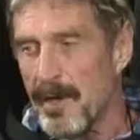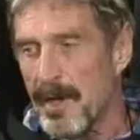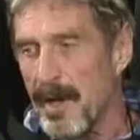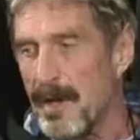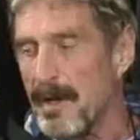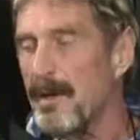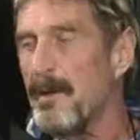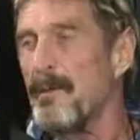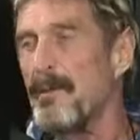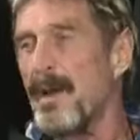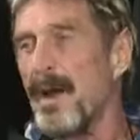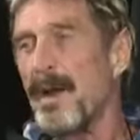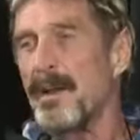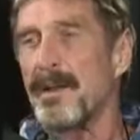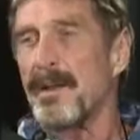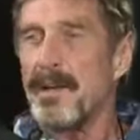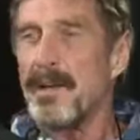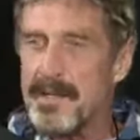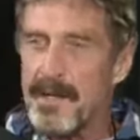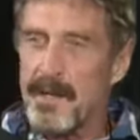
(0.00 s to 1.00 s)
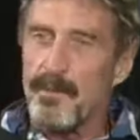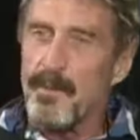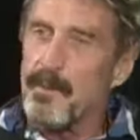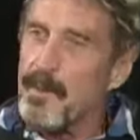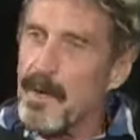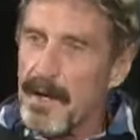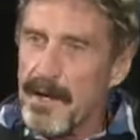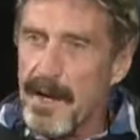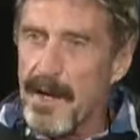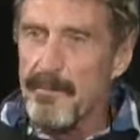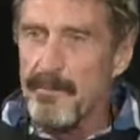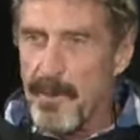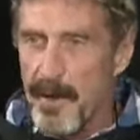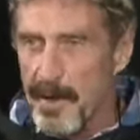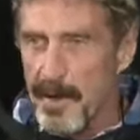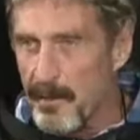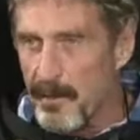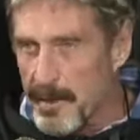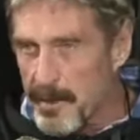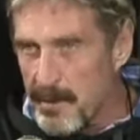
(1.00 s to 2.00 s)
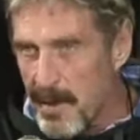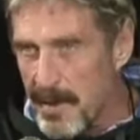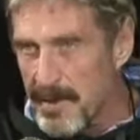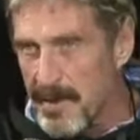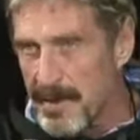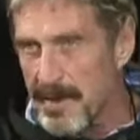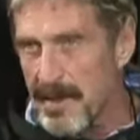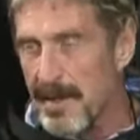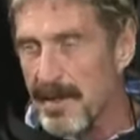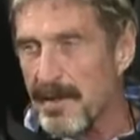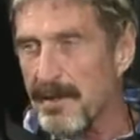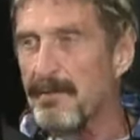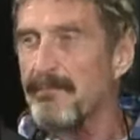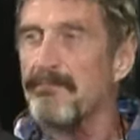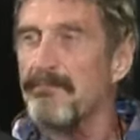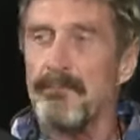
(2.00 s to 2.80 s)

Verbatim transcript: okay. And then he said, well, but I can't pay you expenses. And I go,